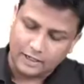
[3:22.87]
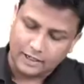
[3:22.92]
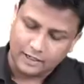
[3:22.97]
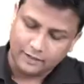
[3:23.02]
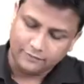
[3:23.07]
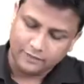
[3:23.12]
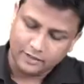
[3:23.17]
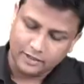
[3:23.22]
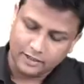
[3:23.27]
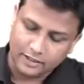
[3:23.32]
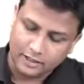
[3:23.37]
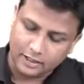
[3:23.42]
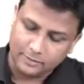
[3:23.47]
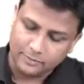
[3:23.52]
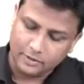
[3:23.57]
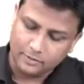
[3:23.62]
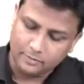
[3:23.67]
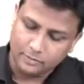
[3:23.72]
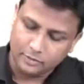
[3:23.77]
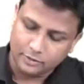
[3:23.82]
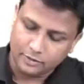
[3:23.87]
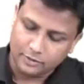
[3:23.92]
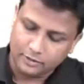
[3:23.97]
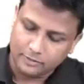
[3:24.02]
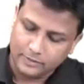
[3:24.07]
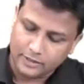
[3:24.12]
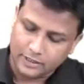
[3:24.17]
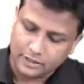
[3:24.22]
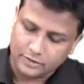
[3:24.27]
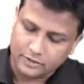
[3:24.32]
After the carpal bone, you'll
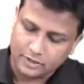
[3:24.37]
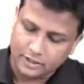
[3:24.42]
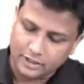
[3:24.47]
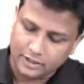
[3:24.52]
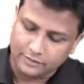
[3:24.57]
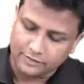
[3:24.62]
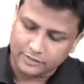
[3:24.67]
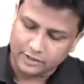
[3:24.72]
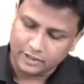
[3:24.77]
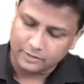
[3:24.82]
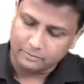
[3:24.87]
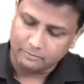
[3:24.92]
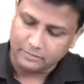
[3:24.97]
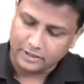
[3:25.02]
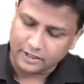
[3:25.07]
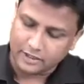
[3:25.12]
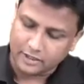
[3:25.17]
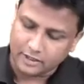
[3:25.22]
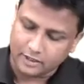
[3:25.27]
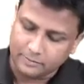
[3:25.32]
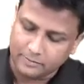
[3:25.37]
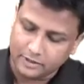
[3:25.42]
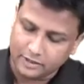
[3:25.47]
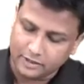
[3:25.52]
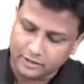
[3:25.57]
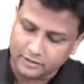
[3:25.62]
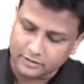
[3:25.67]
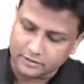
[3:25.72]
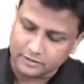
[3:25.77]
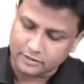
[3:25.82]
be actually having the metacarpal
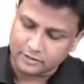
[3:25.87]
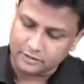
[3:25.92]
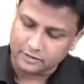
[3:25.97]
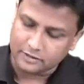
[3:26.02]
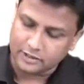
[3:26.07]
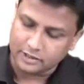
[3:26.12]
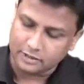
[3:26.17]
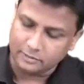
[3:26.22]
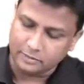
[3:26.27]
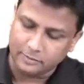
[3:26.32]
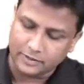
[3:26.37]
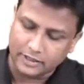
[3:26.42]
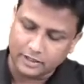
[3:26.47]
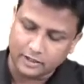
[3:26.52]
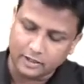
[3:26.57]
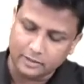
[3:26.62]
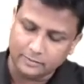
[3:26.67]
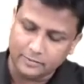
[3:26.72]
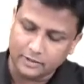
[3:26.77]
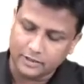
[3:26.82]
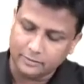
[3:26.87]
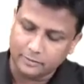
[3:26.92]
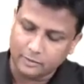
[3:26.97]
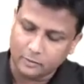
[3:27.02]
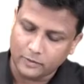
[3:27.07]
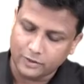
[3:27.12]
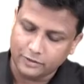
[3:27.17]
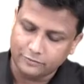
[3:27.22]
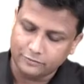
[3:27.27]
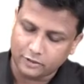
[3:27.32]
here. So there'll be metacarpal number
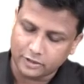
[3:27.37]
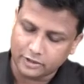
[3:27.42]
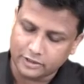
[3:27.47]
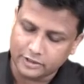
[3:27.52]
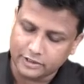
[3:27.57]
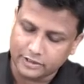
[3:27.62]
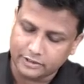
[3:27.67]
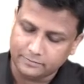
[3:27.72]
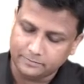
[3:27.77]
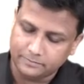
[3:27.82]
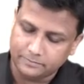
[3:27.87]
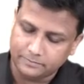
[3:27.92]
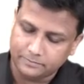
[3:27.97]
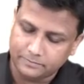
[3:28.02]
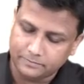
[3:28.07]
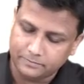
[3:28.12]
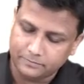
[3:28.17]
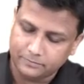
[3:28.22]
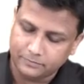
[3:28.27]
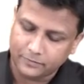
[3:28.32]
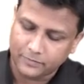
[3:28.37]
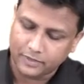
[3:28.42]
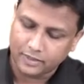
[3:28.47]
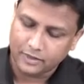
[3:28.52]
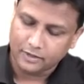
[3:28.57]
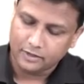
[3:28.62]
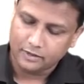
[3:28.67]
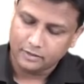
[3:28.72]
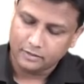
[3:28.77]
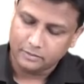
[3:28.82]
one for the thumb,
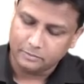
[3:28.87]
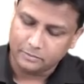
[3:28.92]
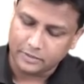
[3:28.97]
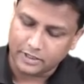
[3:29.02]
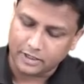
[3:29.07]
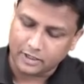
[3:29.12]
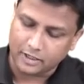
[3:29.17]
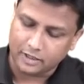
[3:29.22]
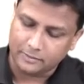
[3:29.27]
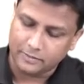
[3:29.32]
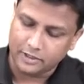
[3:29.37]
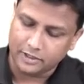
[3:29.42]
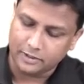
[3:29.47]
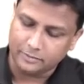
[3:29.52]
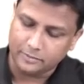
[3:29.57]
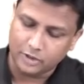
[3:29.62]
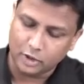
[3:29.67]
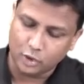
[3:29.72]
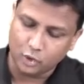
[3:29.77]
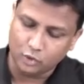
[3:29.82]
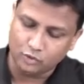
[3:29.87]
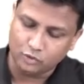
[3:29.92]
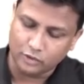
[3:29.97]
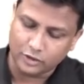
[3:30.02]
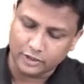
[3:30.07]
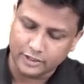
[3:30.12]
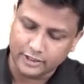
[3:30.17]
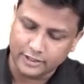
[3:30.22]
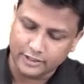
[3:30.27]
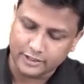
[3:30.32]
metacarpal number two
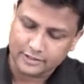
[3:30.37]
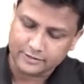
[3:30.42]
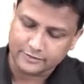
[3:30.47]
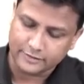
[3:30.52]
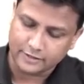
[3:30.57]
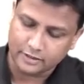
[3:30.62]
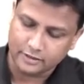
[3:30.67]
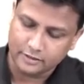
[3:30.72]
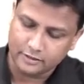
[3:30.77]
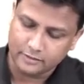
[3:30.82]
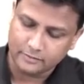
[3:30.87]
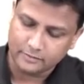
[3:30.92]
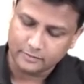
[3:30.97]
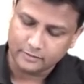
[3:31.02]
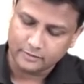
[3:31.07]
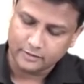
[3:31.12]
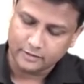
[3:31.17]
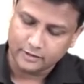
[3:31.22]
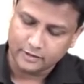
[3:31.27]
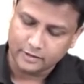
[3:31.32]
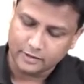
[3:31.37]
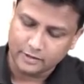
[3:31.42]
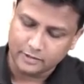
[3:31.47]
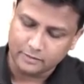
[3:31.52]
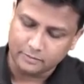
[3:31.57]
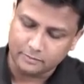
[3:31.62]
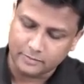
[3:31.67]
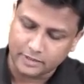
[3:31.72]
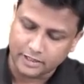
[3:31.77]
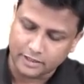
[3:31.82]
for the index finger,
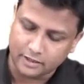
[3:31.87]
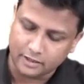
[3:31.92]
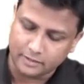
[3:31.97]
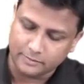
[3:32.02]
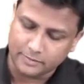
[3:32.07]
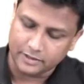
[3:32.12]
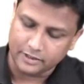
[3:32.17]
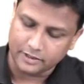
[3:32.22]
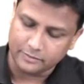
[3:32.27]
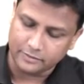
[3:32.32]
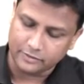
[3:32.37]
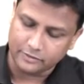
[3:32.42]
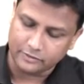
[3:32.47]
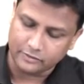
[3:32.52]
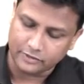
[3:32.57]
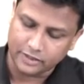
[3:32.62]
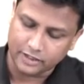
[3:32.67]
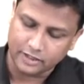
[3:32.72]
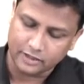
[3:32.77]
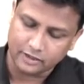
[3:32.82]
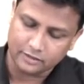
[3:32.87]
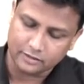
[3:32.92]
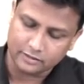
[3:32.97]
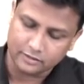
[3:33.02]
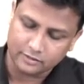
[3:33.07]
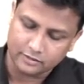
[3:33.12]
metacarpal number three,